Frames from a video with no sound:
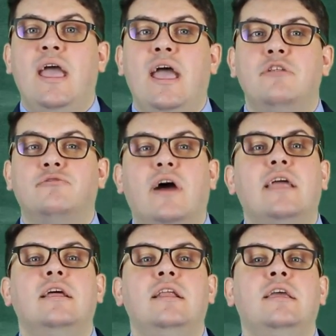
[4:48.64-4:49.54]
And
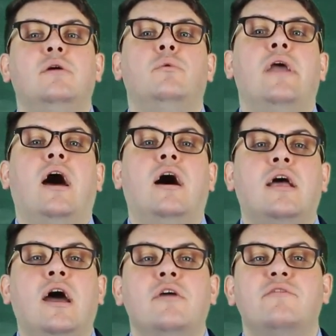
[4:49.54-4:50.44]
finally, we
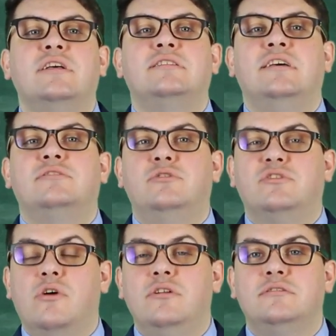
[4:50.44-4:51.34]
archive the test
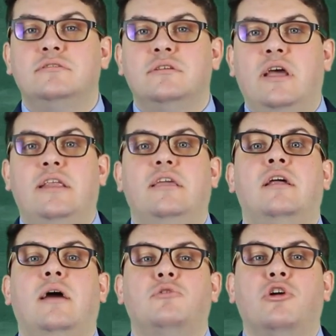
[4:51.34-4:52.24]
results, and here
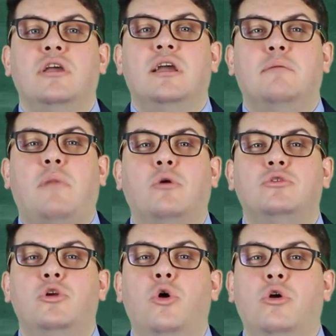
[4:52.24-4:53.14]
I'm talking about
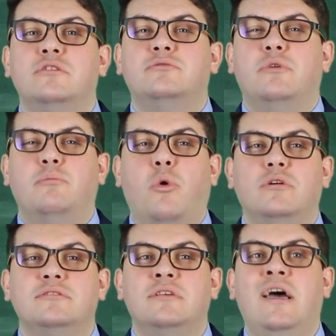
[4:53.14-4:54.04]
logs,
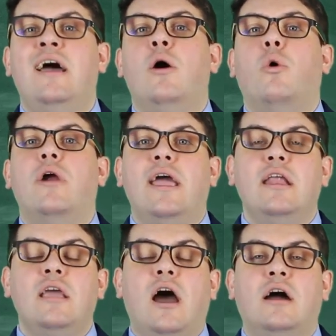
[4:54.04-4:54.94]
reports, or
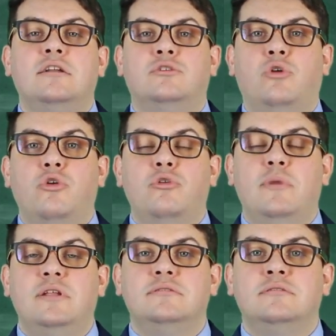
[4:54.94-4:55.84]
any other
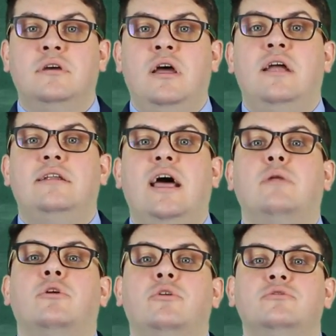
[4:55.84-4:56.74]
documents
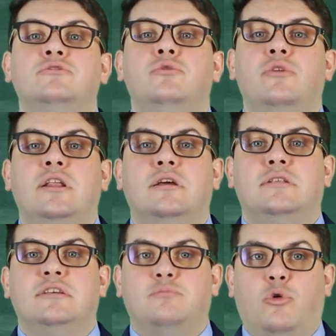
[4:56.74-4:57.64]
that were used during the
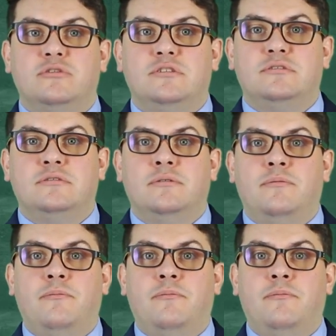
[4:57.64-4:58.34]
test process.